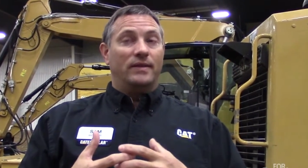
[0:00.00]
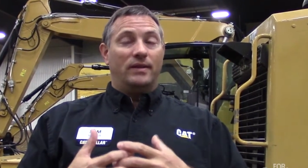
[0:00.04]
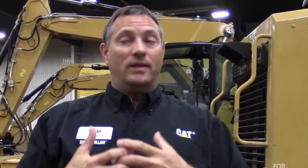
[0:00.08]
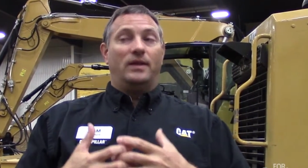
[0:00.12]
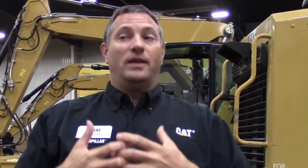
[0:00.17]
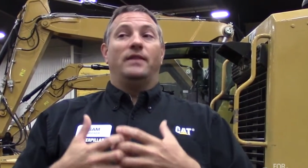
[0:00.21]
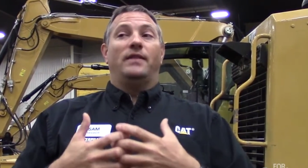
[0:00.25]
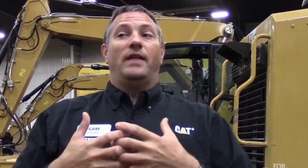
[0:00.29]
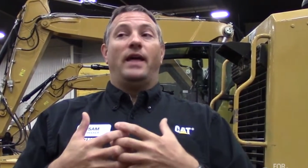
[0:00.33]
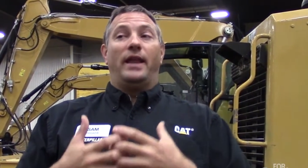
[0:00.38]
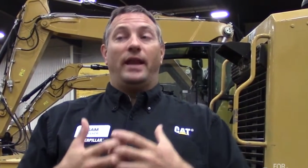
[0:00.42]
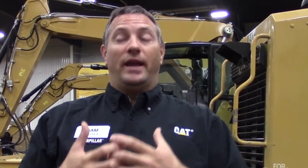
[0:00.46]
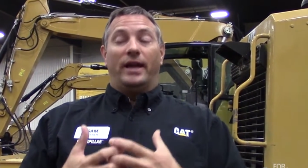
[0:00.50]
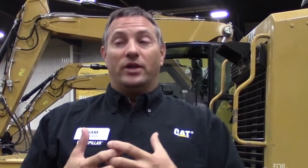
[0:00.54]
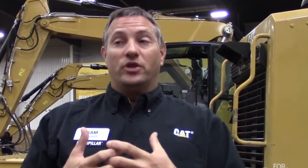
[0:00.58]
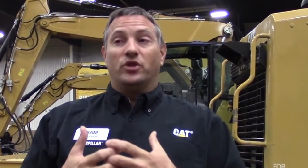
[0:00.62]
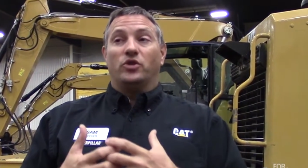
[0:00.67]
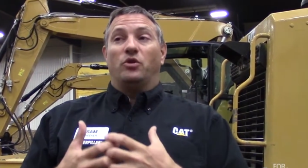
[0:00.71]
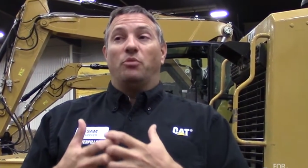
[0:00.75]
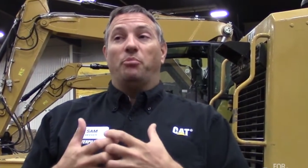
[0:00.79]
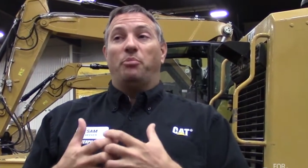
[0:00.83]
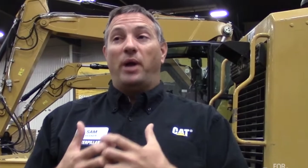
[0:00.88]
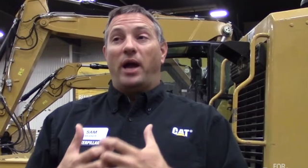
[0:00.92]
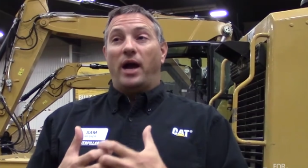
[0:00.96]
and that
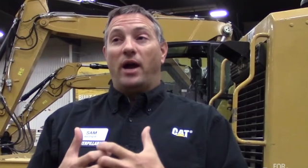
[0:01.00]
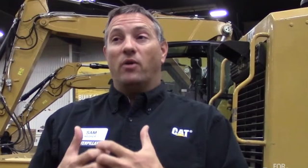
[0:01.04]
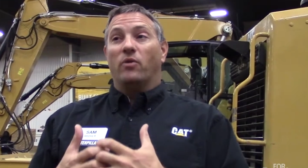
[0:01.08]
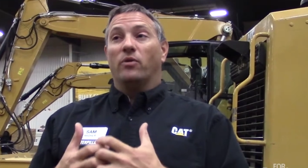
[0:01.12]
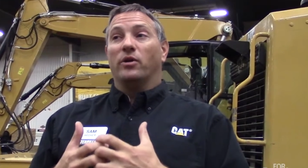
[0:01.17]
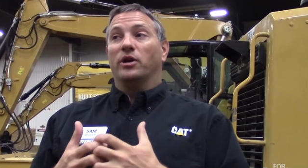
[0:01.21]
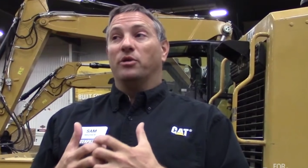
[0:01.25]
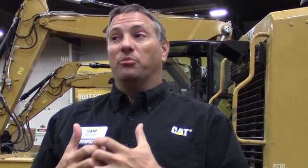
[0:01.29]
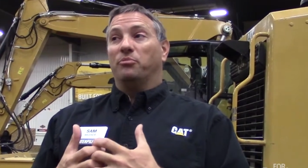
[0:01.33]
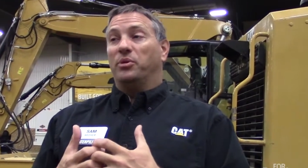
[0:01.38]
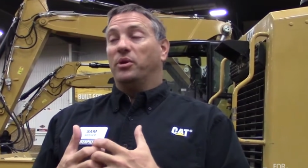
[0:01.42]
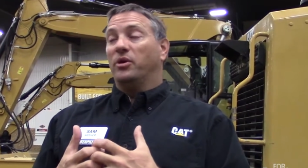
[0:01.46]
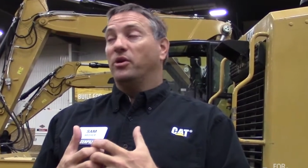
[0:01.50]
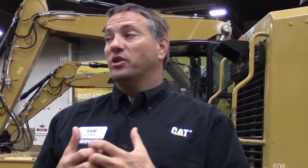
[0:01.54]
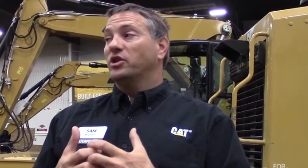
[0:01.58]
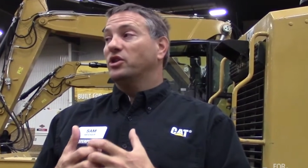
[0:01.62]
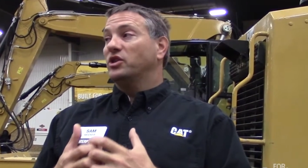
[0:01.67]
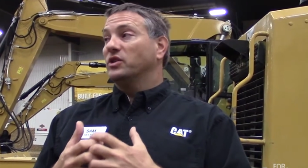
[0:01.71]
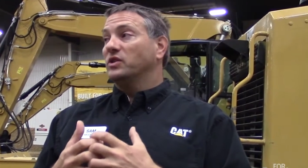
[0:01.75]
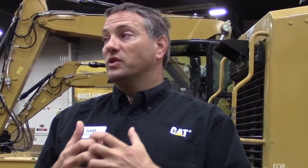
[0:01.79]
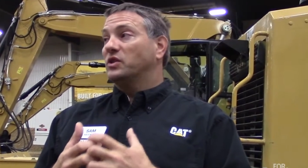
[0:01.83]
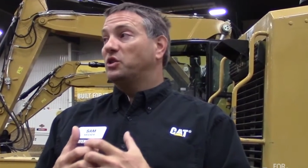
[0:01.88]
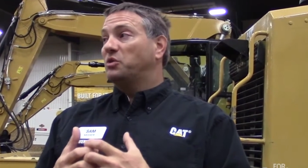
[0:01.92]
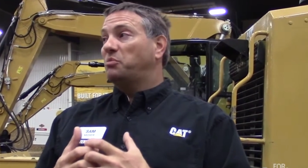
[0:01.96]
extra power and
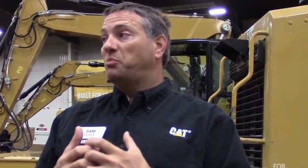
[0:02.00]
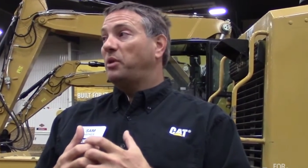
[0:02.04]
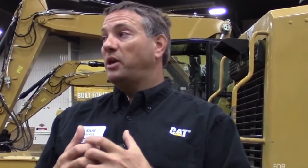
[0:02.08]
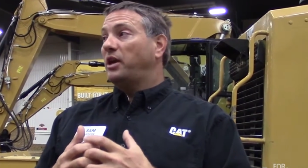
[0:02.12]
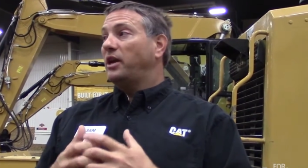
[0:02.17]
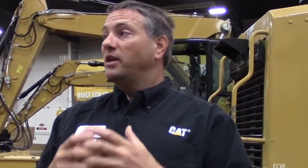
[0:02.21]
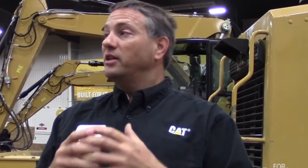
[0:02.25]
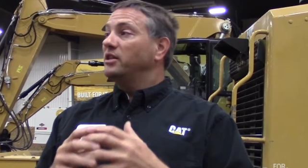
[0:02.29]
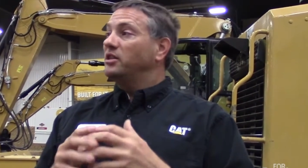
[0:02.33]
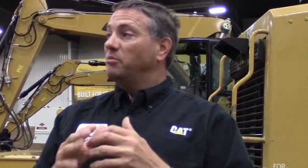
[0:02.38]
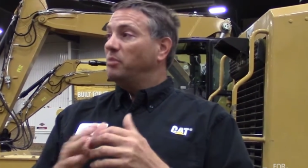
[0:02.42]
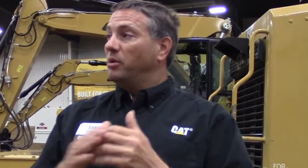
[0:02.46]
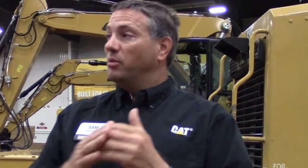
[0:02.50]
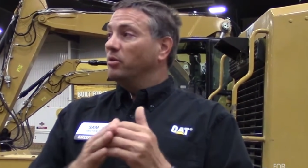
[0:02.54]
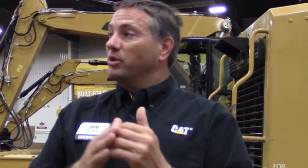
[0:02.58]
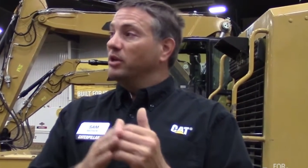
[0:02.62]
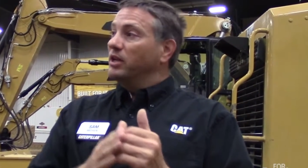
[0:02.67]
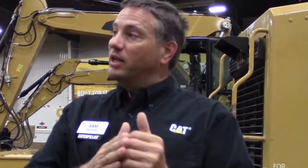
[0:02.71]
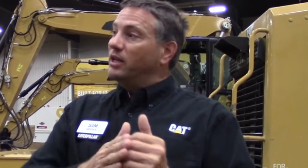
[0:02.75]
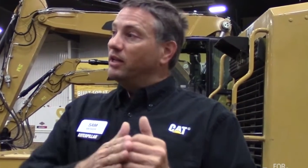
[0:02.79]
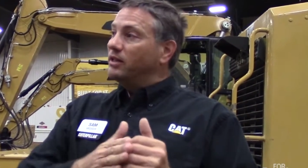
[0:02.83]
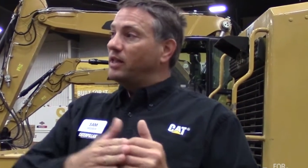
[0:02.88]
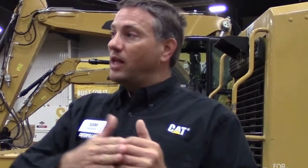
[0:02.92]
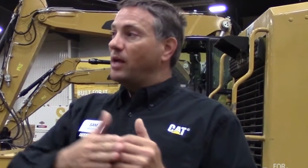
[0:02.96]
push and speed to be able
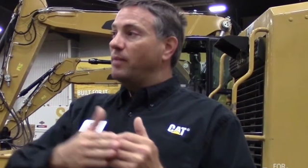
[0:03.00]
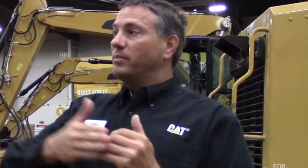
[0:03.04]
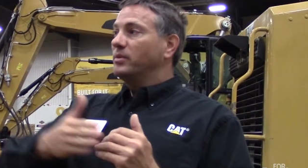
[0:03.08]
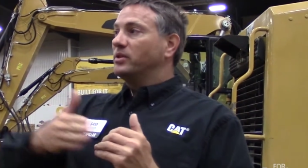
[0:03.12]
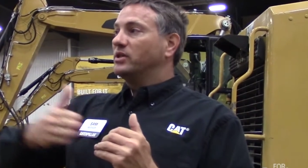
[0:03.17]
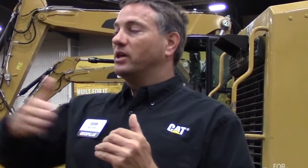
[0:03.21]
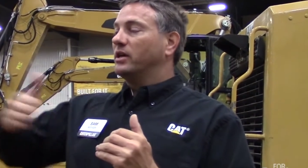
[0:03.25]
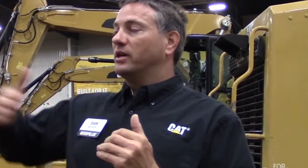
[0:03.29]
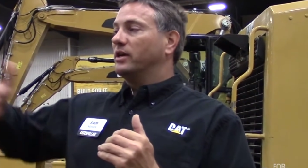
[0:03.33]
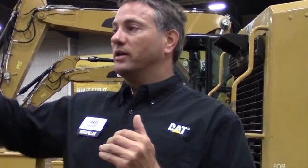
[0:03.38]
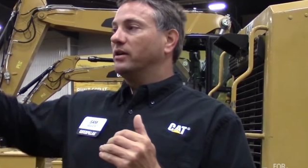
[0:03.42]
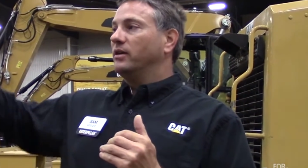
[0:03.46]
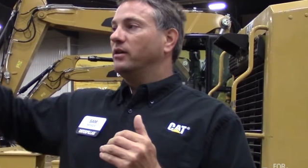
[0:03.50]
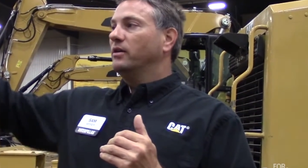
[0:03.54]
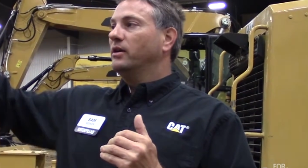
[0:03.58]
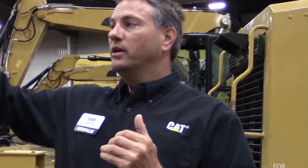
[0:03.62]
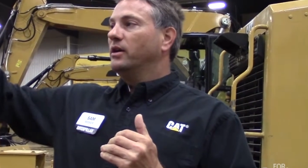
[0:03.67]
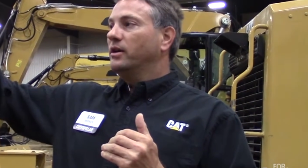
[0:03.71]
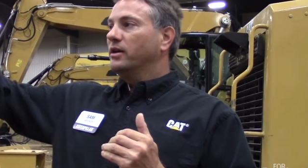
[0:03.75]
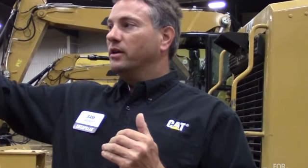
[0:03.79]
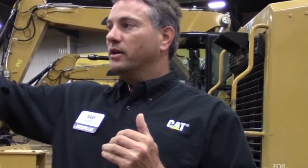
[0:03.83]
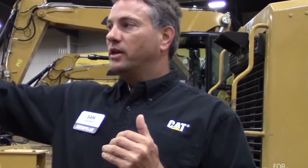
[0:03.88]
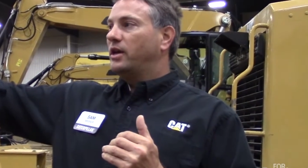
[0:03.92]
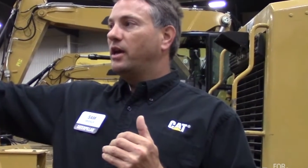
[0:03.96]
to get that material
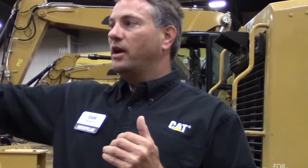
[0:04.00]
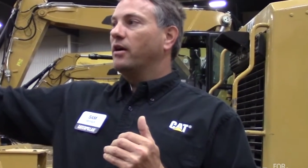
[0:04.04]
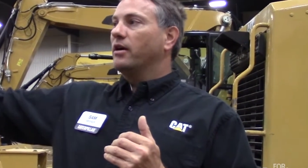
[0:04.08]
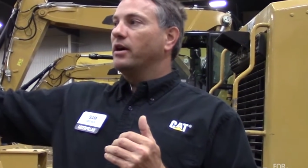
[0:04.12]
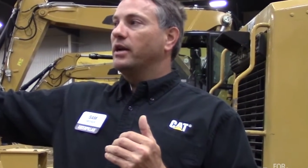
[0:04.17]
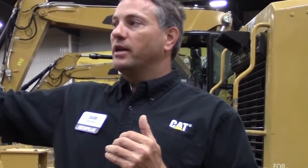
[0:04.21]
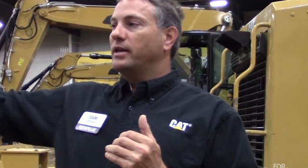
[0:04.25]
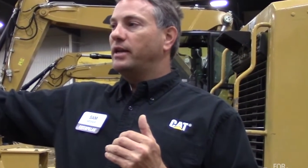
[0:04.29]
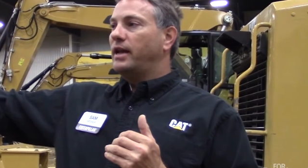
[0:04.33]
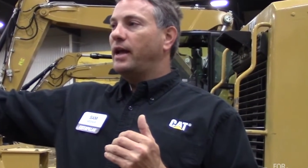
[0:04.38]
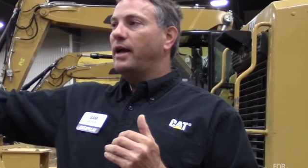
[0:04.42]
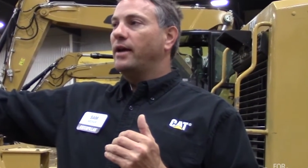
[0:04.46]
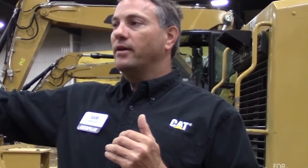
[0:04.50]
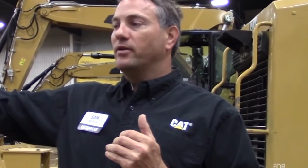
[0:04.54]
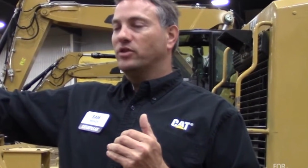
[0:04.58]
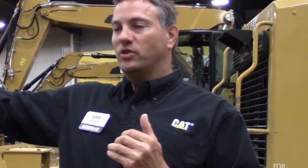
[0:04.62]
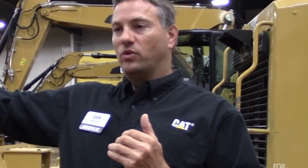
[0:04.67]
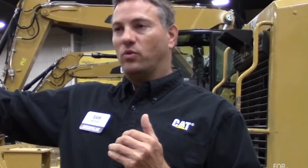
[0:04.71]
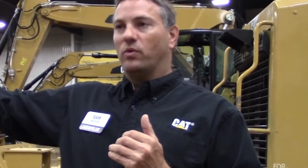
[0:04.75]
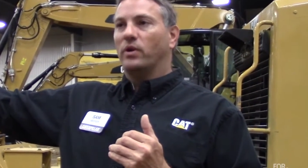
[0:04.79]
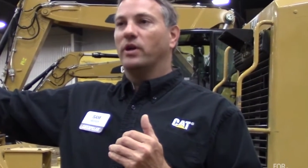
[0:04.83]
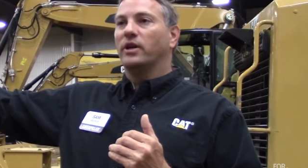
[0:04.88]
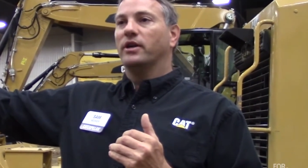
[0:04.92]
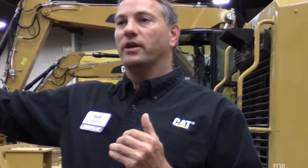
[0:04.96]
carried down
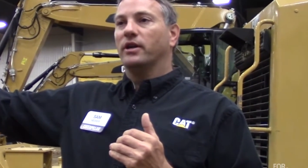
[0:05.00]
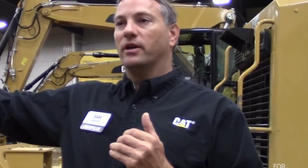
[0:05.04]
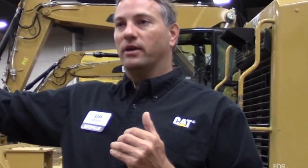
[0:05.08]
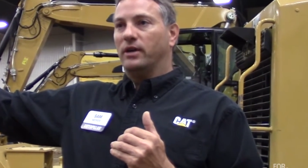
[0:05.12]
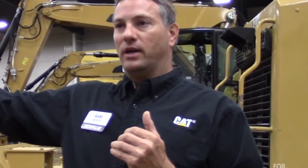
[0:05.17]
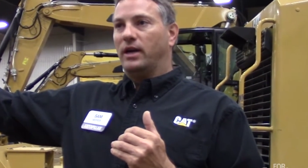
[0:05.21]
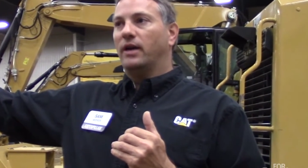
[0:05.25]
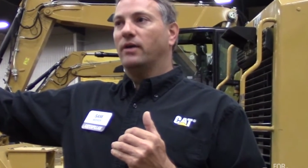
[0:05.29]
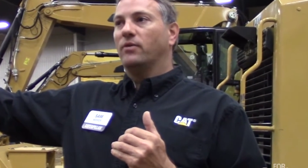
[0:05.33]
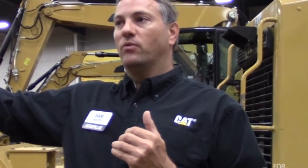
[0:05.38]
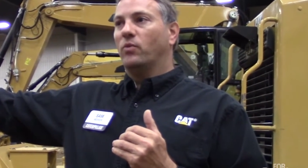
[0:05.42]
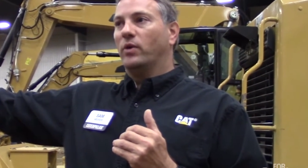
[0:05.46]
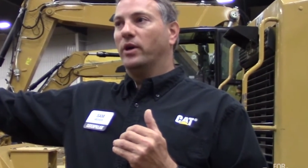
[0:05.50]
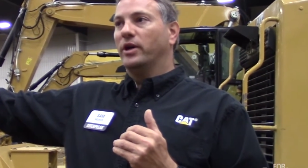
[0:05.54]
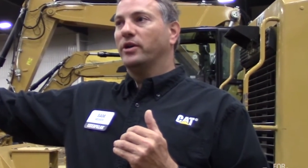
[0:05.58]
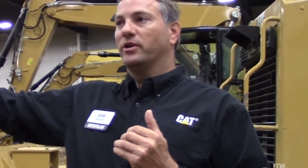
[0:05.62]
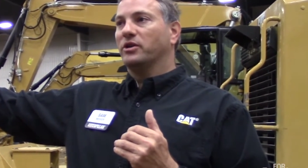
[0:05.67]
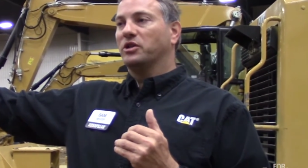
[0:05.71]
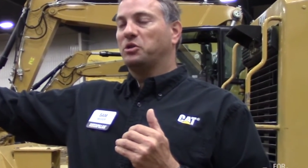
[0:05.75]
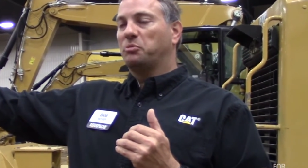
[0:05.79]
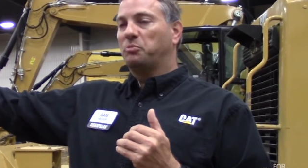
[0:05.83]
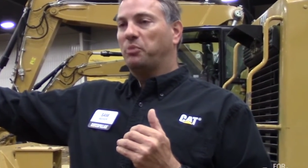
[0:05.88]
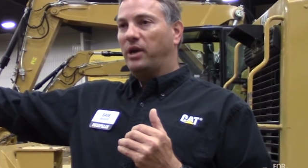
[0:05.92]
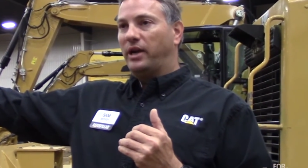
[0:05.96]
to where you're, uh, where
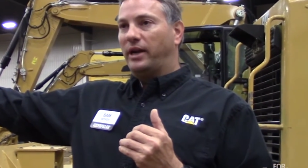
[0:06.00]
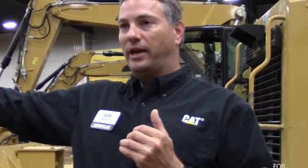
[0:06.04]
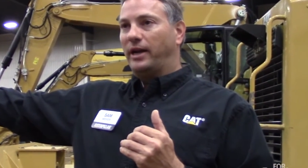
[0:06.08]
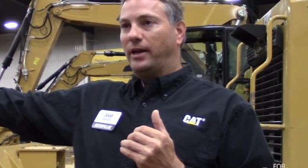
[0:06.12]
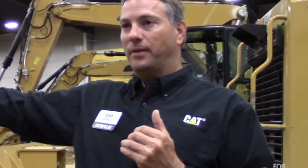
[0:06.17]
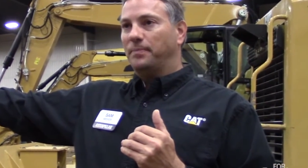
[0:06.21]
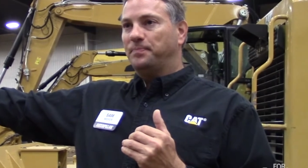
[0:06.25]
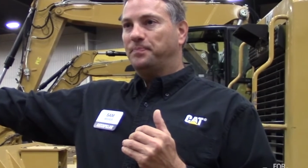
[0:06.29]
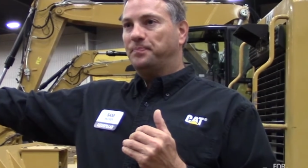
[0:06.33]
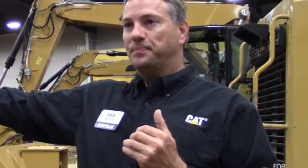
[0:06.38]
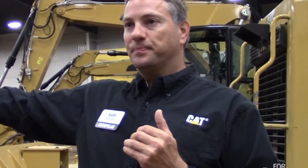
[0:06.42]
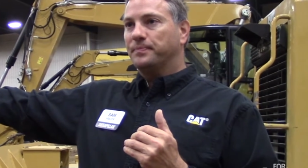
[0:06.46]
you're spreading it.